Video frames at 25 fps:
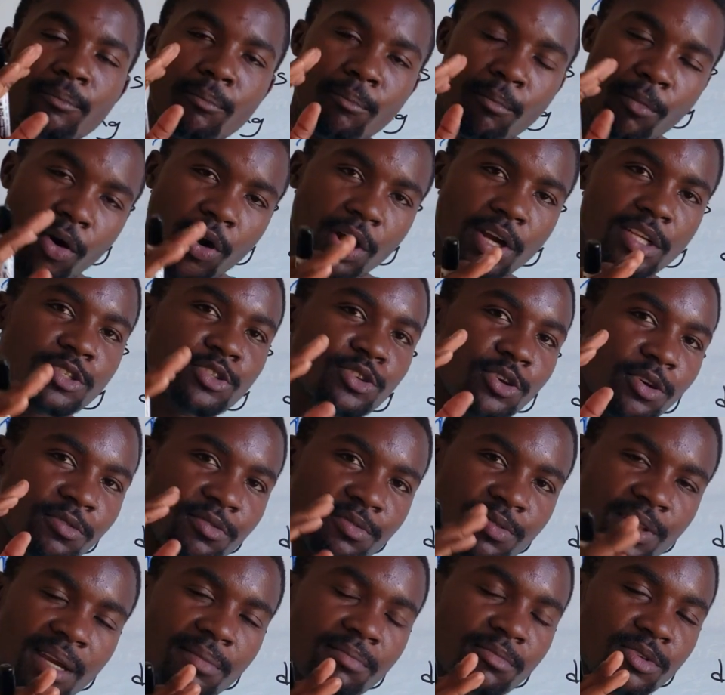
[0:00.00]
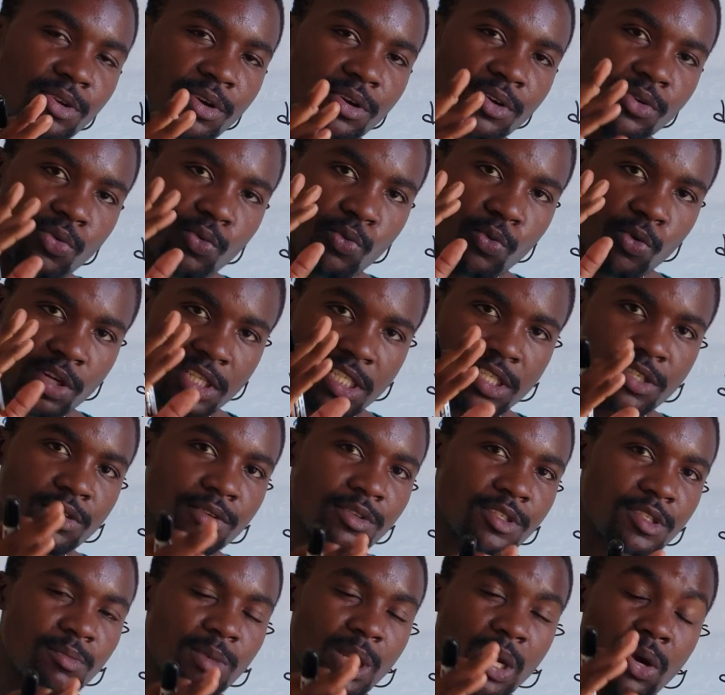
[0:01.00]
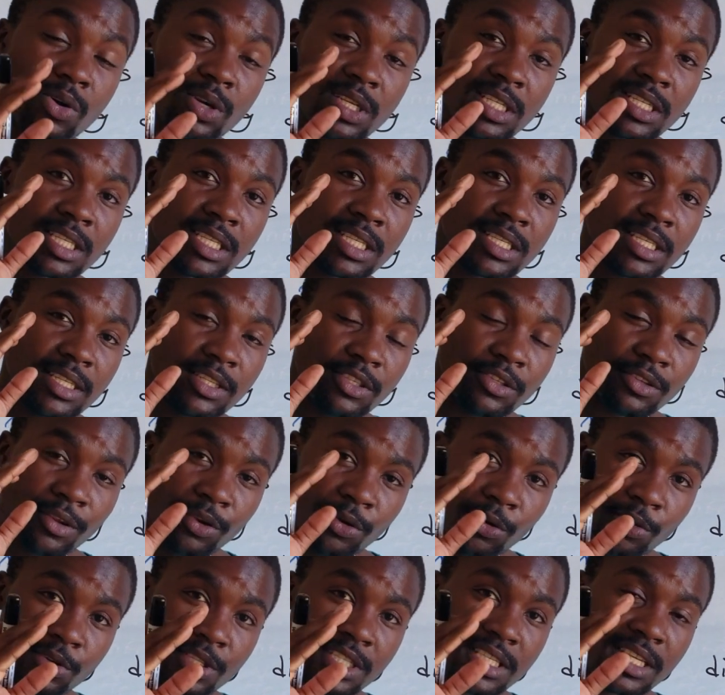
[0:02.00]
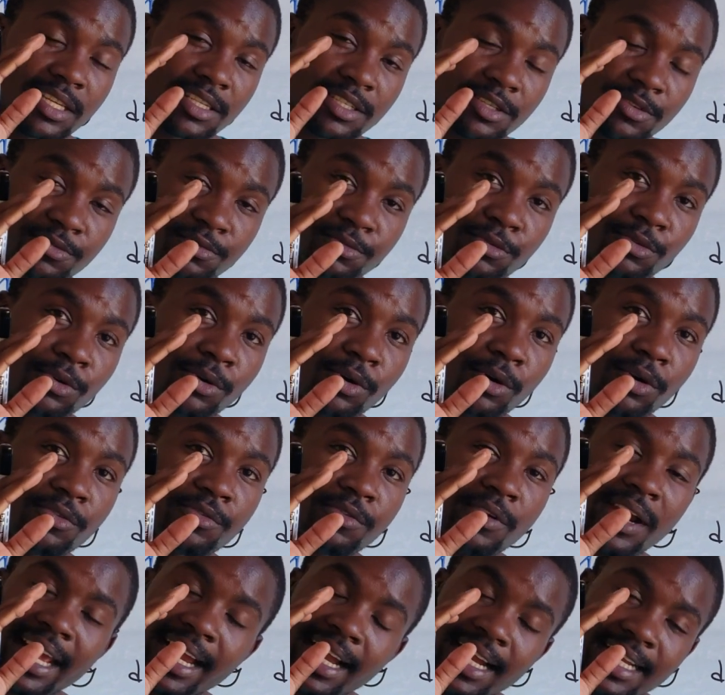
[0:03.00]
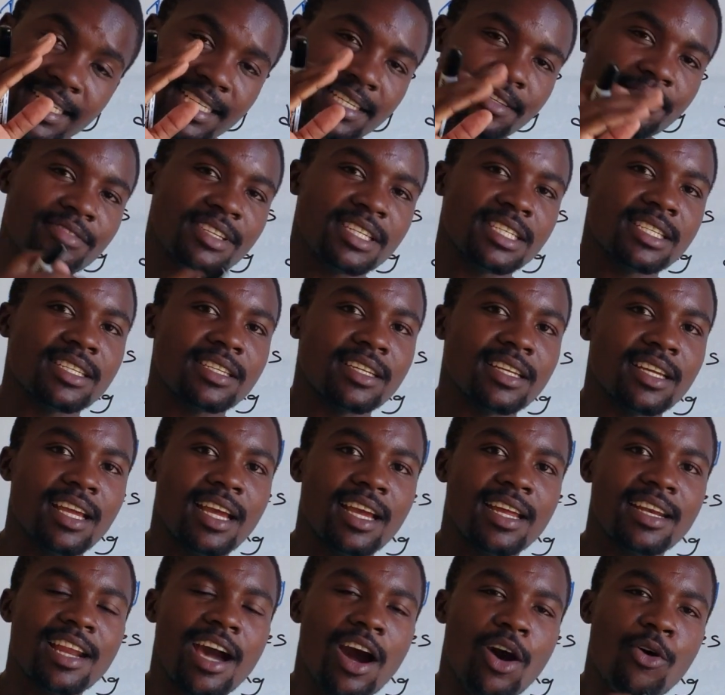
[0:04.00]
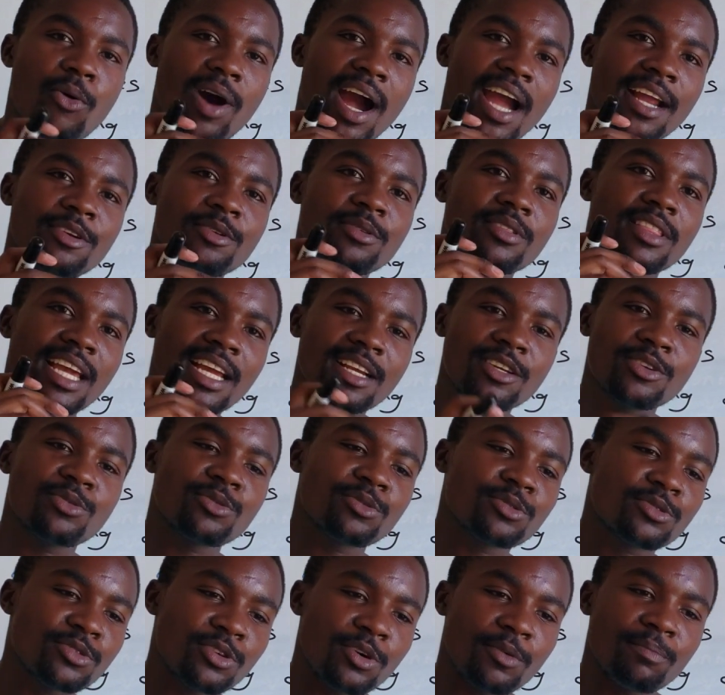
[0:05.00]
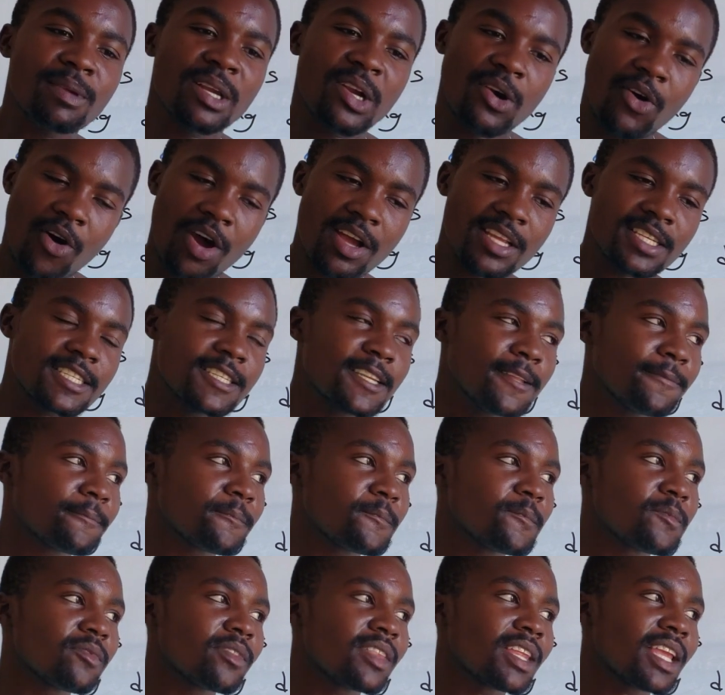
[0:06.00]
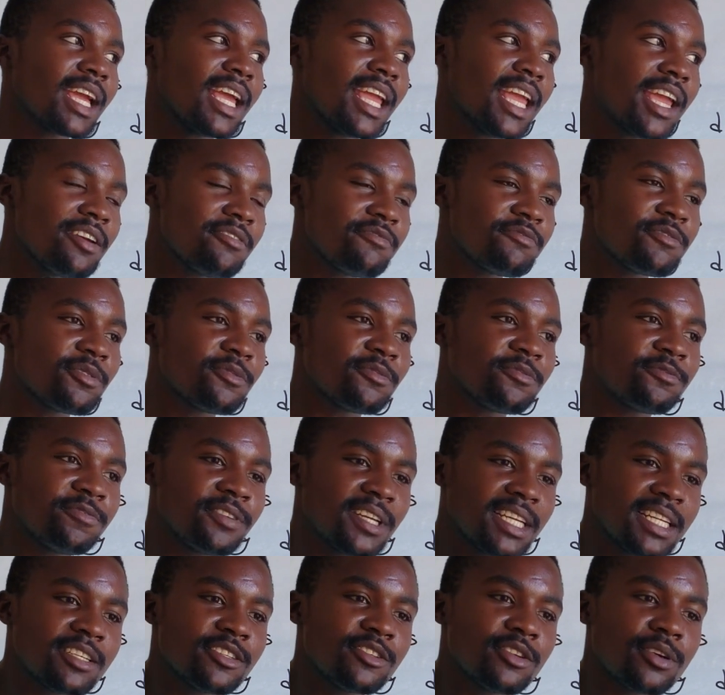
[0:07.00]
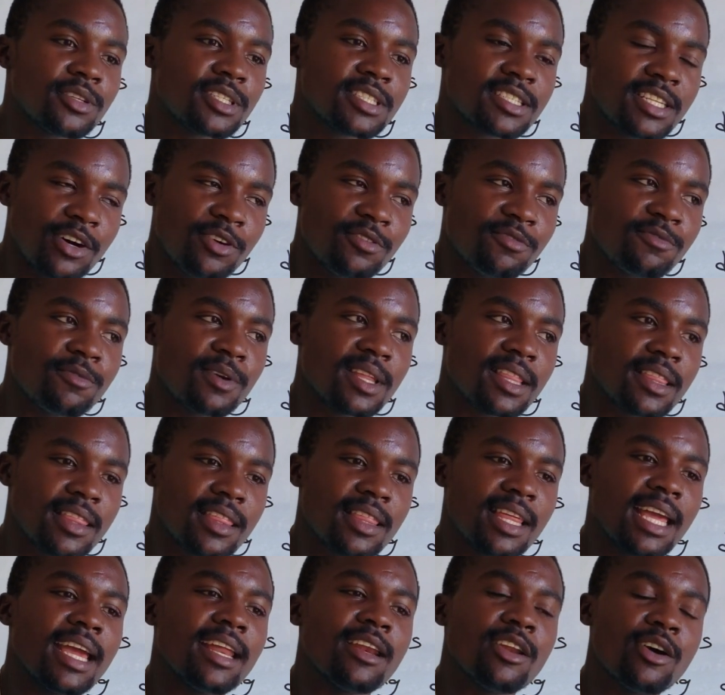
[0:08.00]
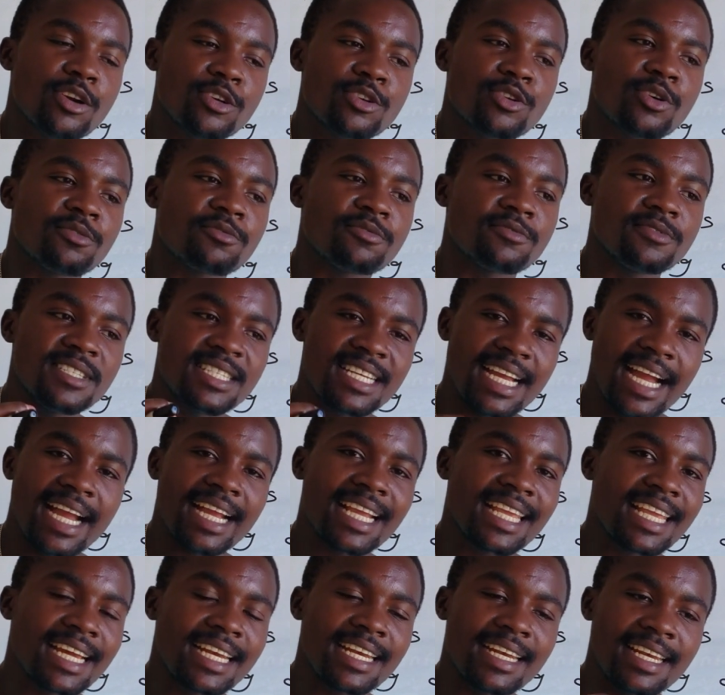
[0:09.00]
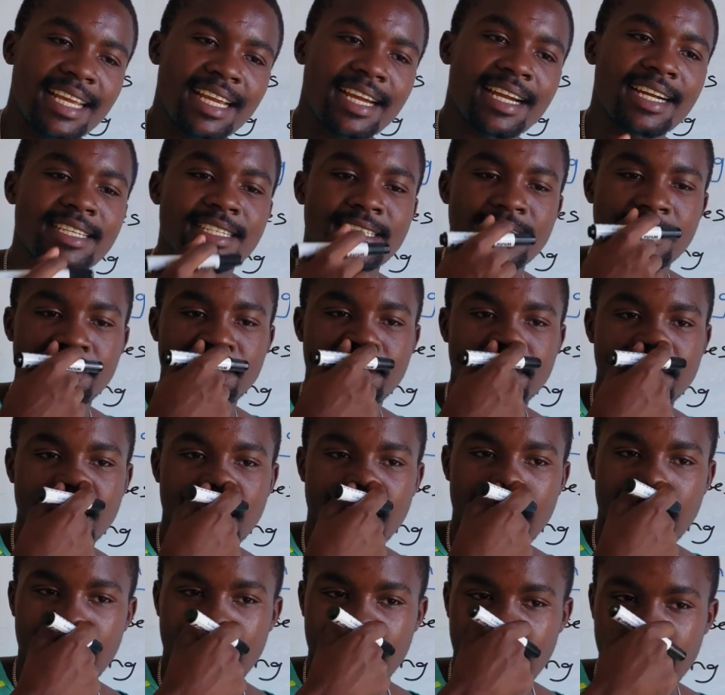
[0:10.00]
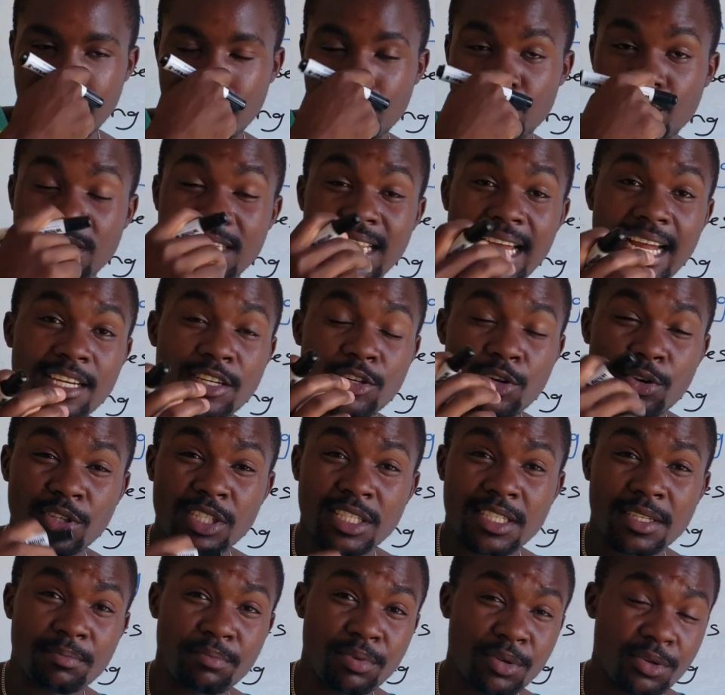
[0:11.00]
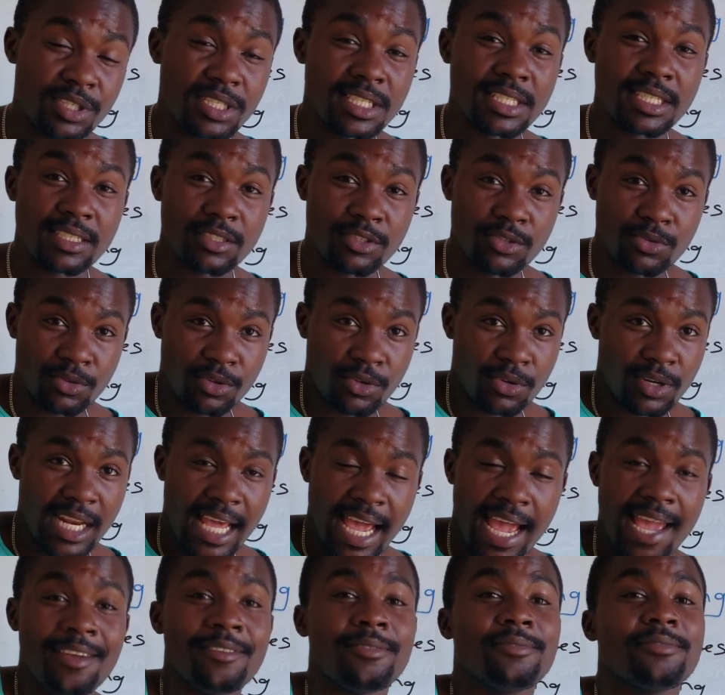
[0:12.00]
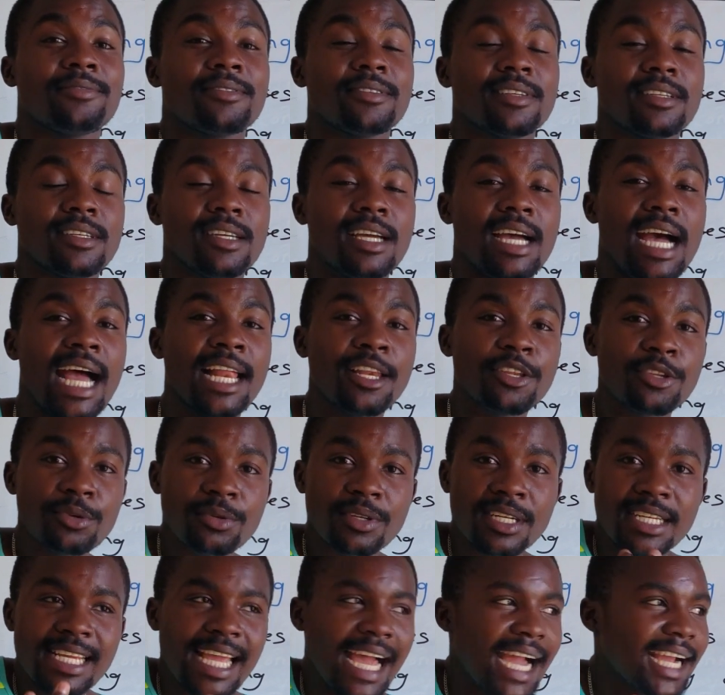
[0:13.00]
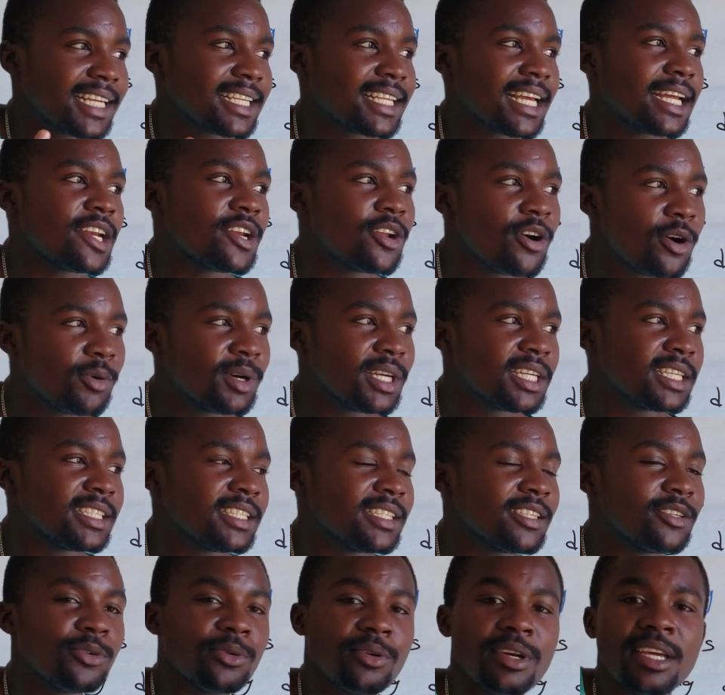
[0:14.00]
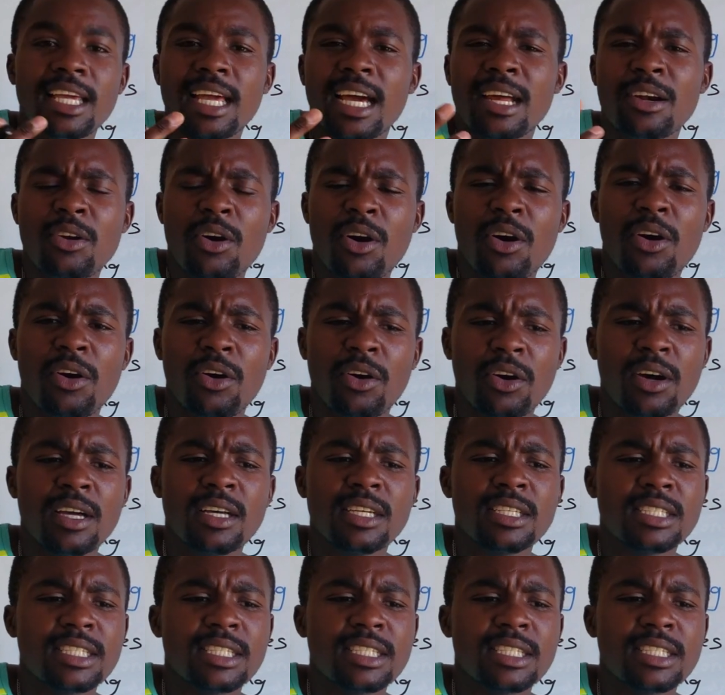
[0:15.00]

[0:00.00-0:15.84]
Most of them don't watch news because news is full of negativity. Now, why do they do so? Because if you feed yourself with a lot of junk and negative, it will start contributing to your life. And you react unknowingly. You hear, no,